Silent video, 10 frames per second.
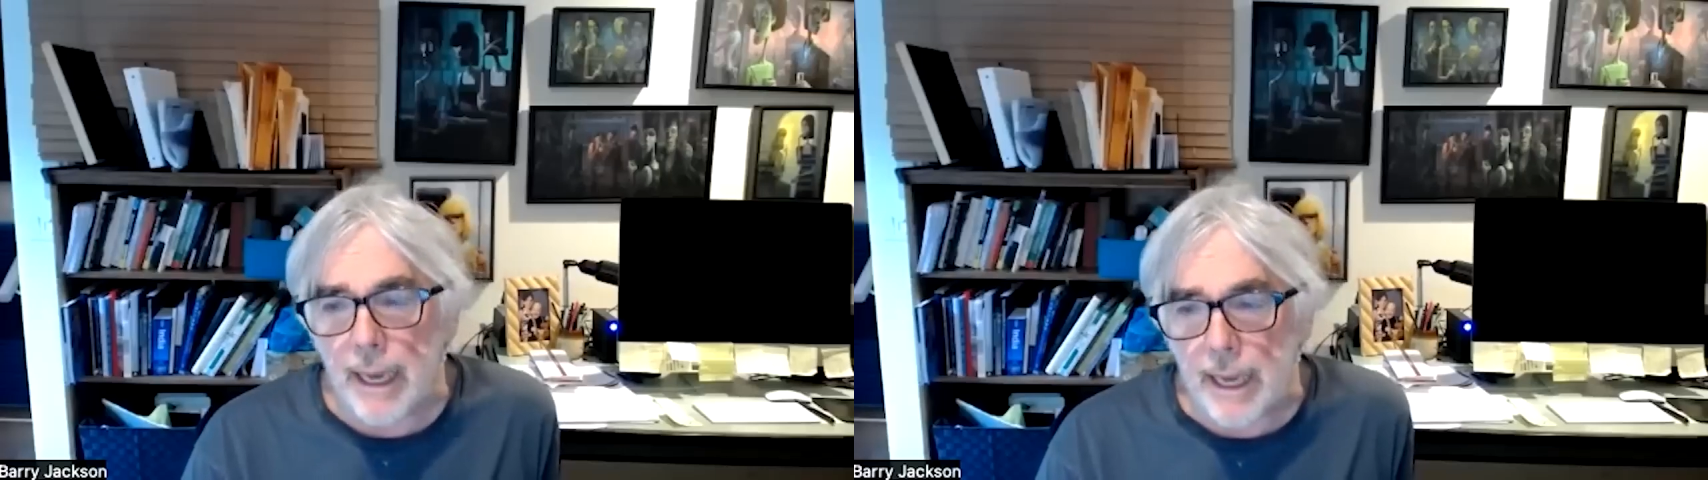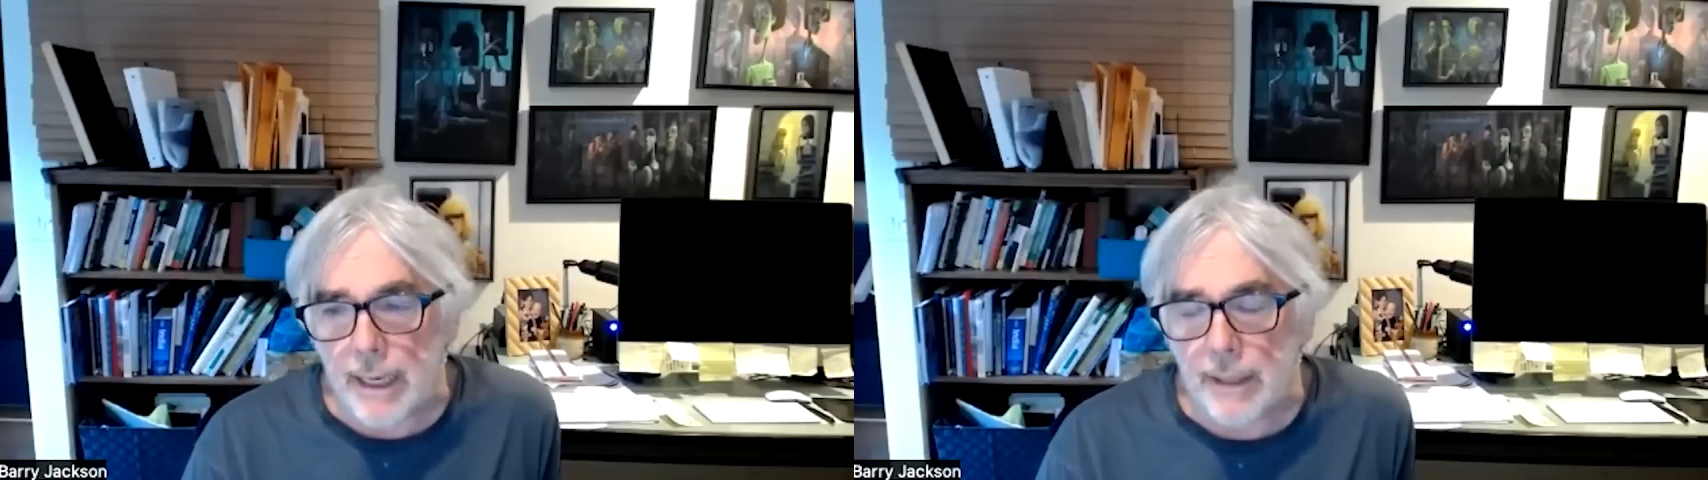
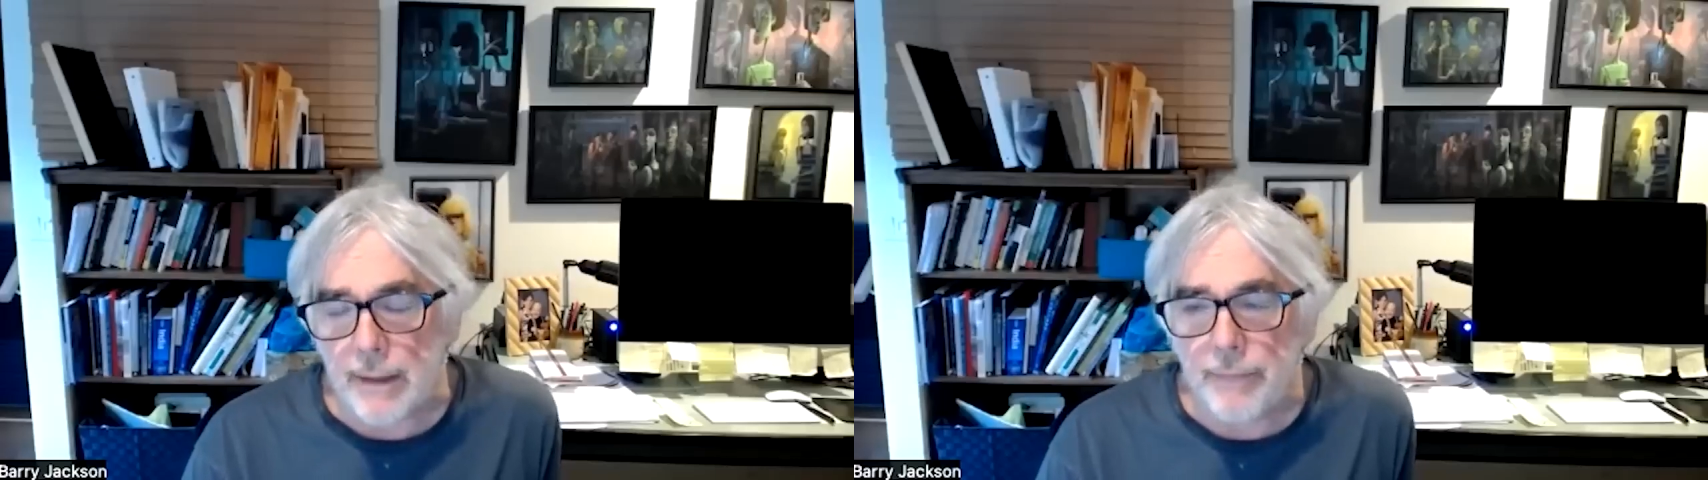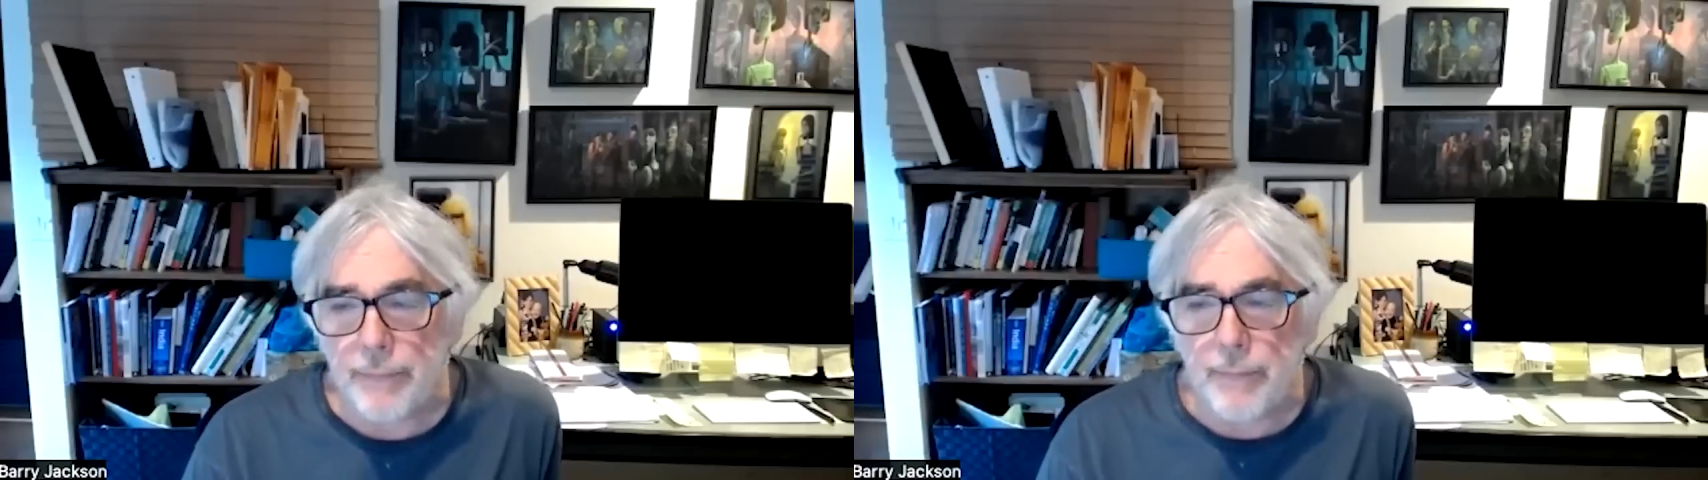end
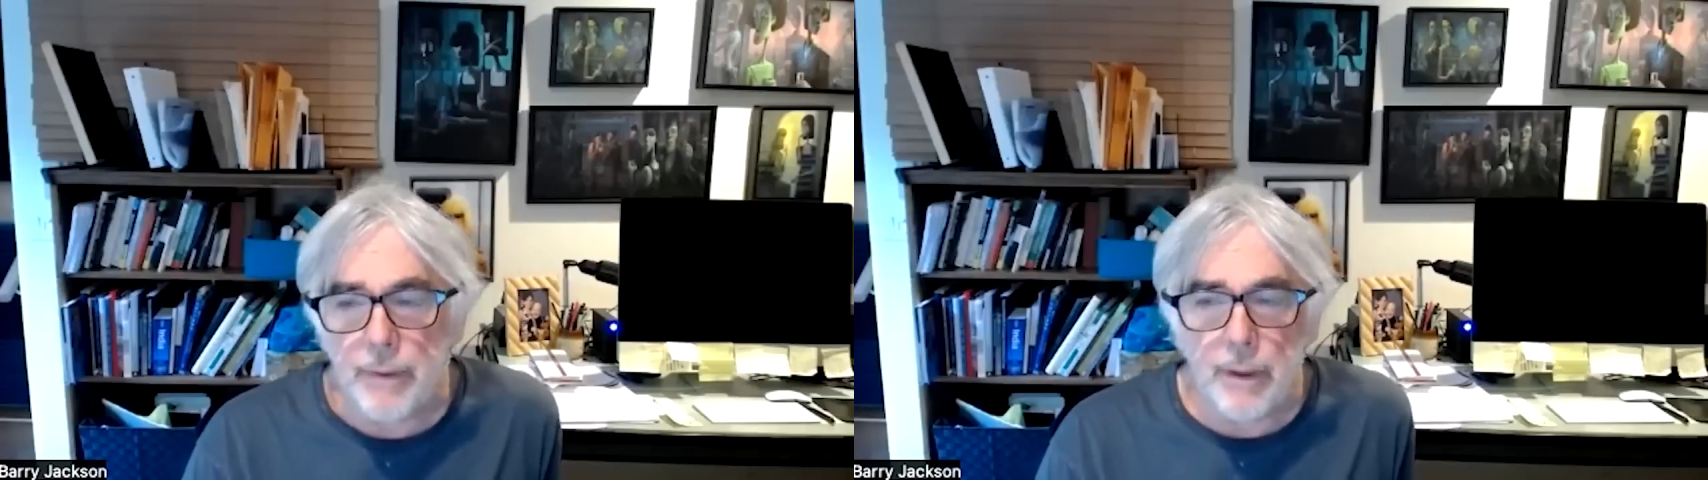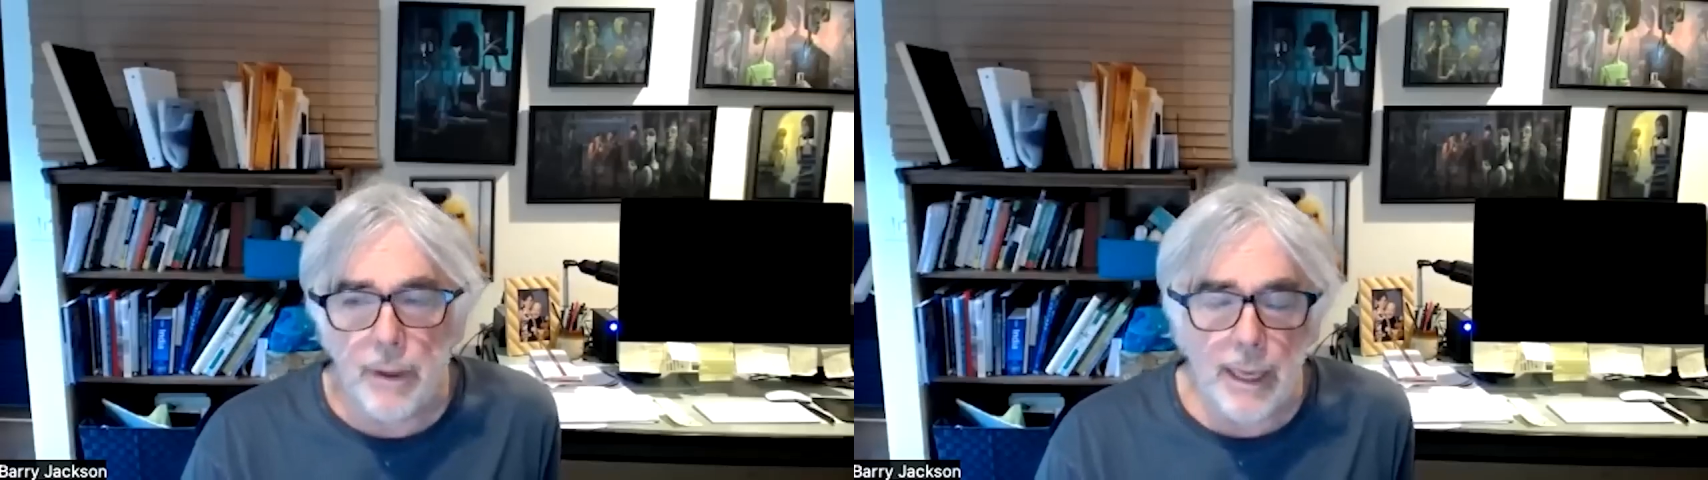
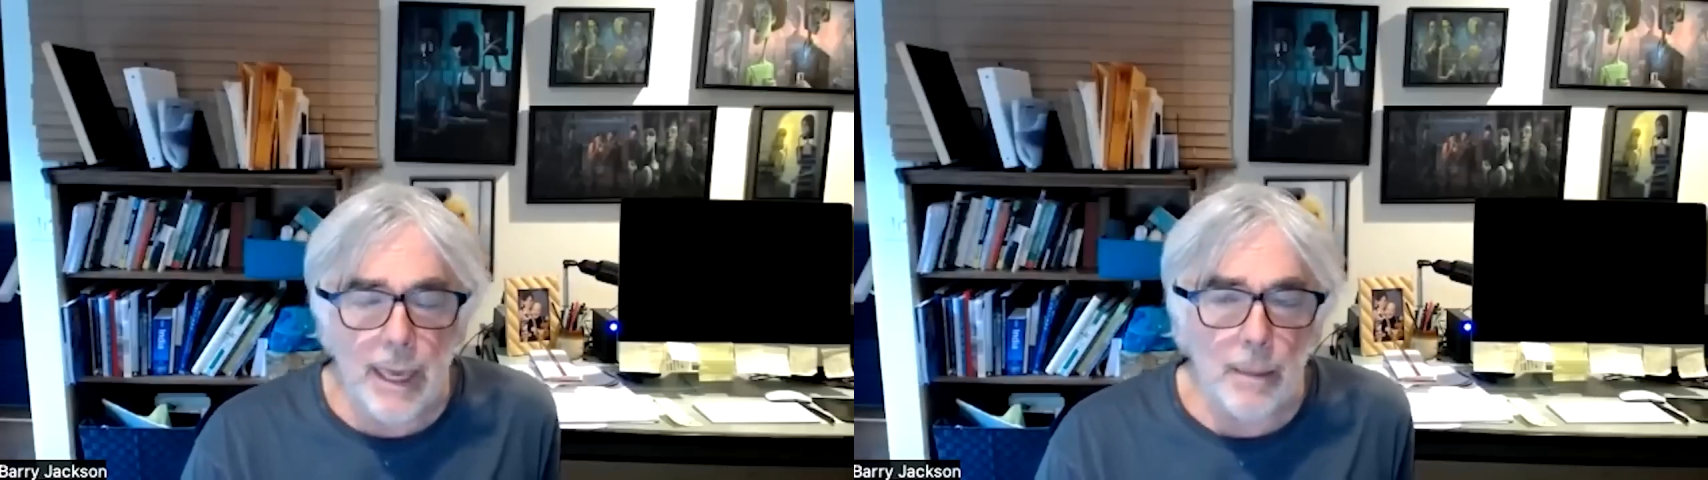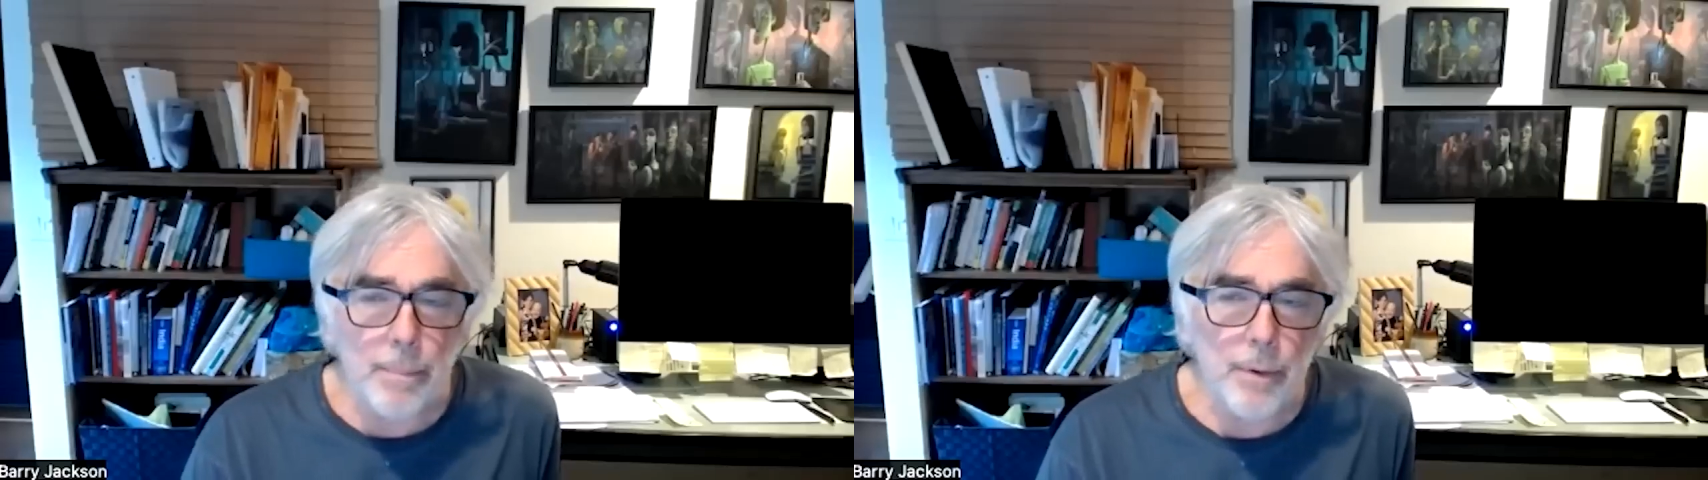
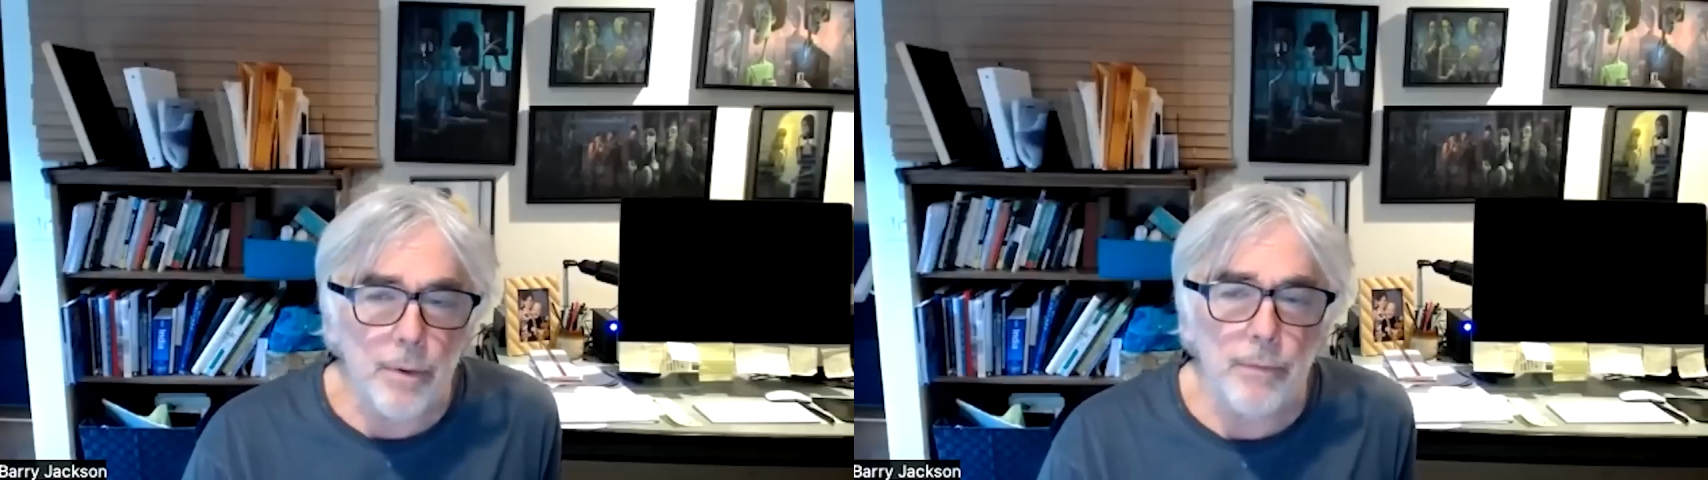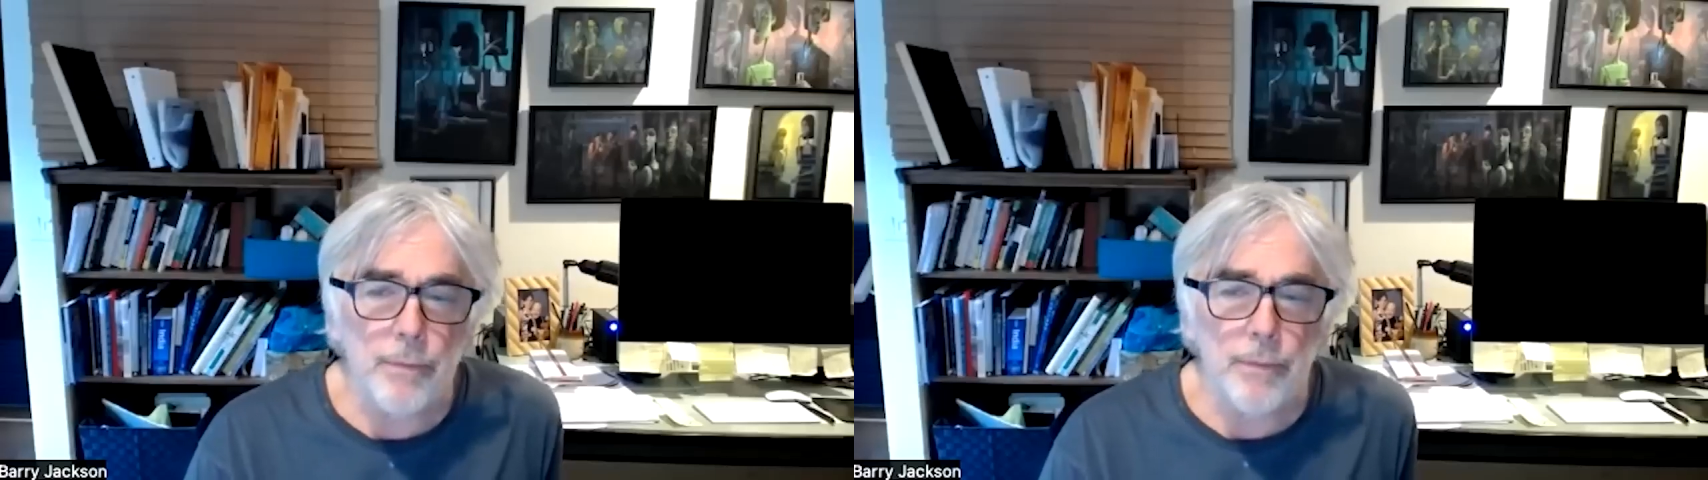and approve